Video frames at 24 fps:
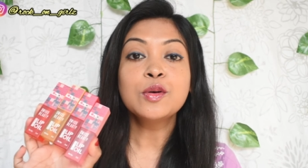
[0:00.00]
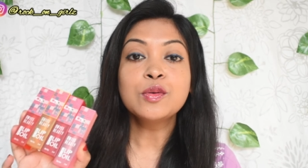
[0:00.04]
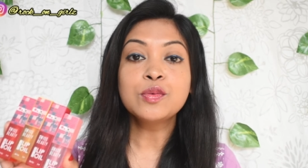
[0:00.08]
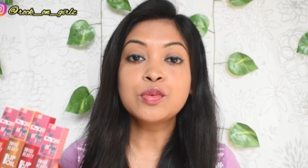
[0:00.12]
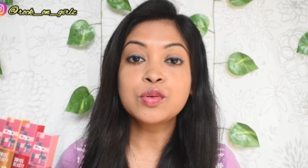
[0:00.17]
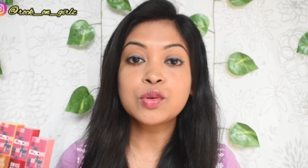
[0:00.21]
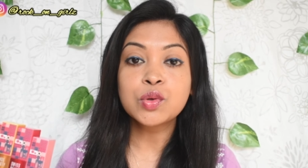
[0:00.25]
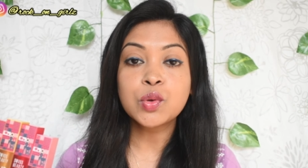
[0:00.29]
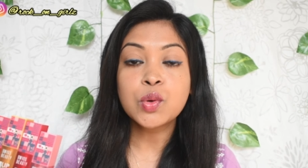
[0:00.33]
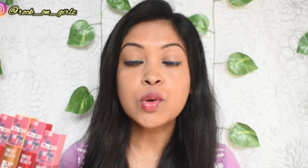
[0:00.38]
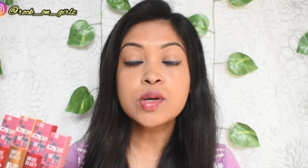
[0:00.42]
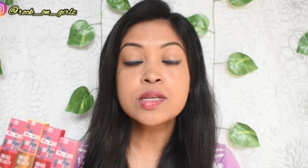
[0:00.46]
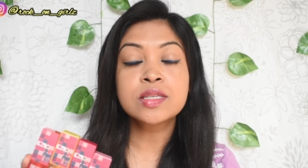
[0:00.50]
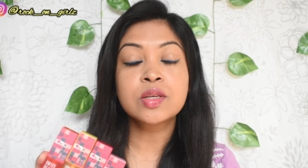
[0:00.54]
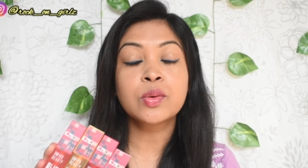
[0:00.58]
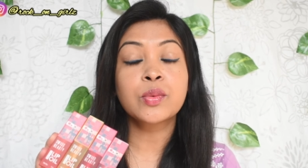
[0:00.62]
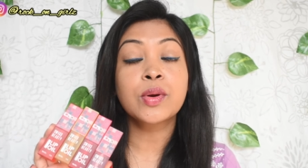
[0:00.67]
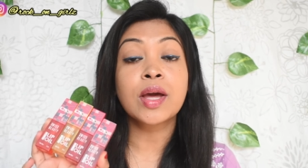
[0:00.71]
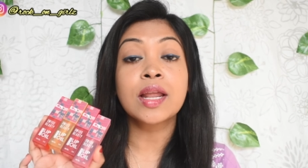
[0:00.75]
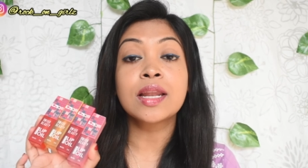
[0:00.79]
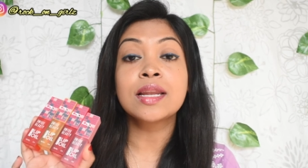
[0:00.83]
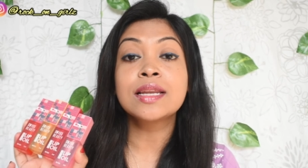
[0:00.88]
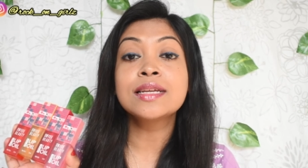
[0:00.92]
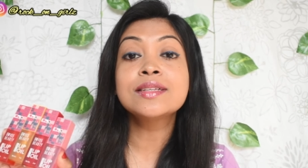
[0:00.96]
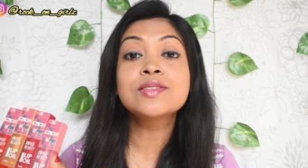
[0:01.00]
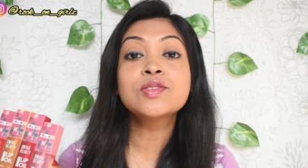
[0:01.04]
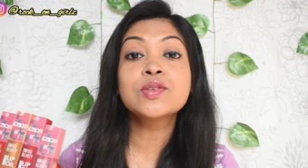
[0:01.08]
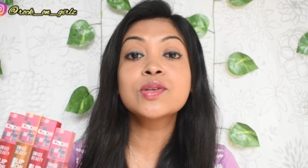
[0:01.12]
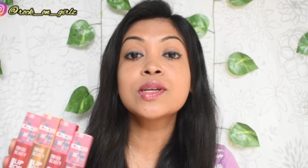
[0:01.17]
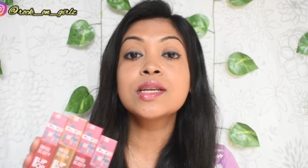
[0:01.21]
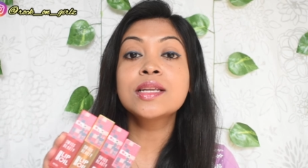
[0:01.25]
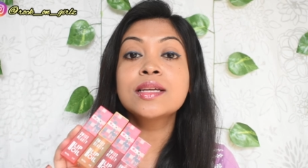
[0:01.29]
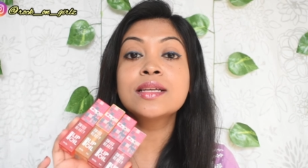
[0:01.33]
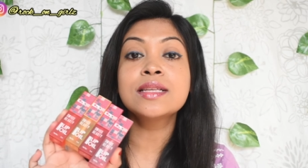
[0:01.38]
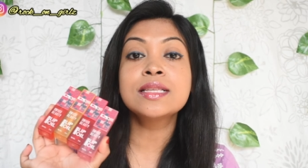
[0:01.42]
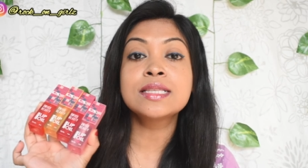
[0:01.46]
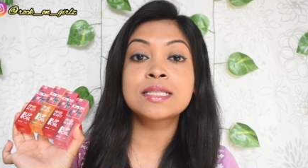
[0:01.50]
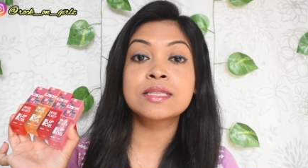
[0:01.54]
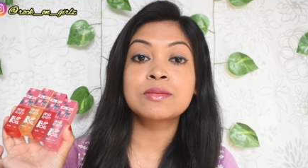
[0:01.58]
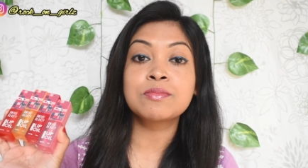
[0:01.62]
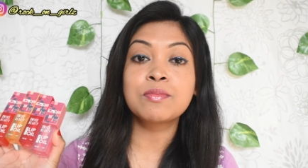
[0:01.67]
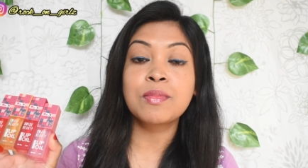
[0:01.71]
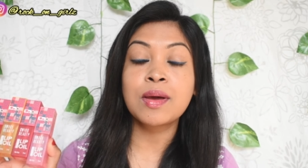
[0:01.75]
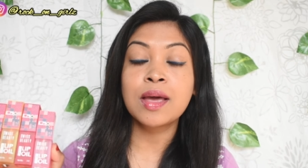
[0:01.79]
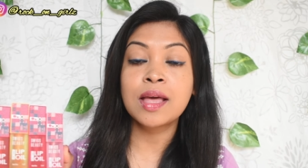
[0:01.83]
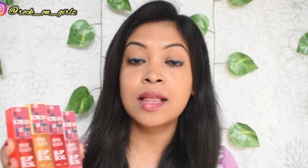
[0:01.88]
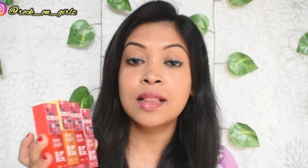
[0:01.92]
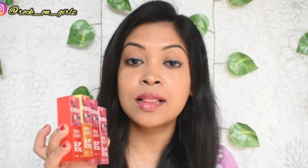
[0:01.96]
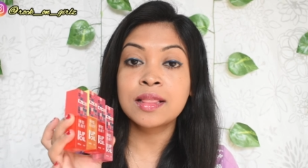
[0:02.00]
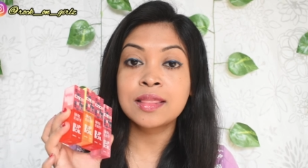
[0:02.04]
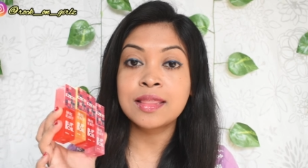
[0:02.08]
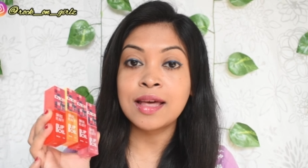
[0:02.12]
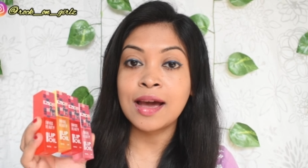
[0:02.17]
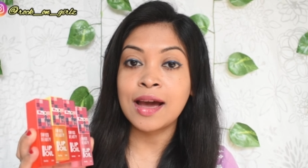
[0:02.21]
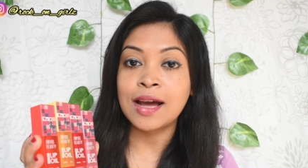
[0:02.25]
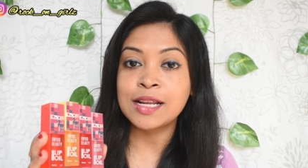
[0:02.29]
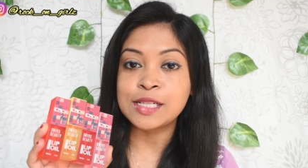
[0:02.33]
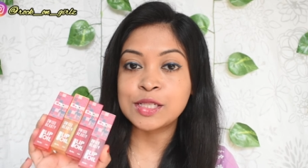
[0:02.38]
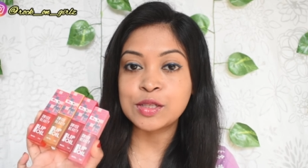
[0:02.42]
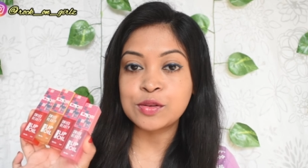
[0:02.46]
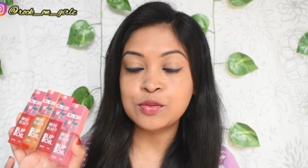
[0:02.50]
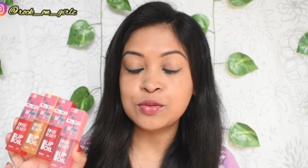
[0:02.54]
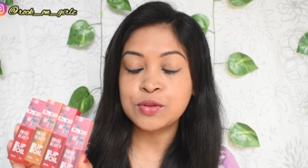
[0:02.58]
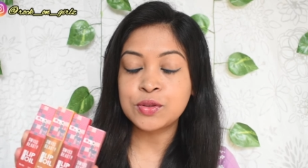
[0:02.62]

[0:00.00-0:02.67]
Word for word: fruits you can literally smell that